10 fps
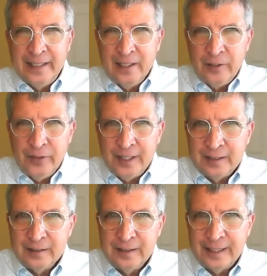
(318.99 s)
the other
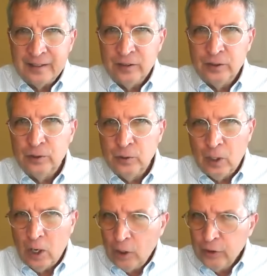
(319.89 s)
thing that you
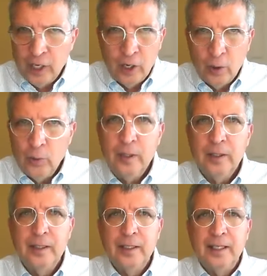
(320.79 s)
all know
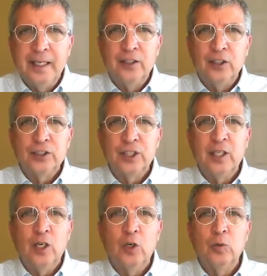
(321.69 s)
in nursing
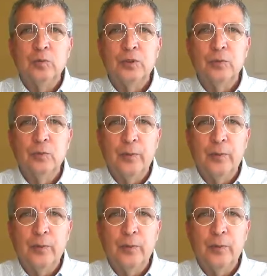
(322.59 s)
homes,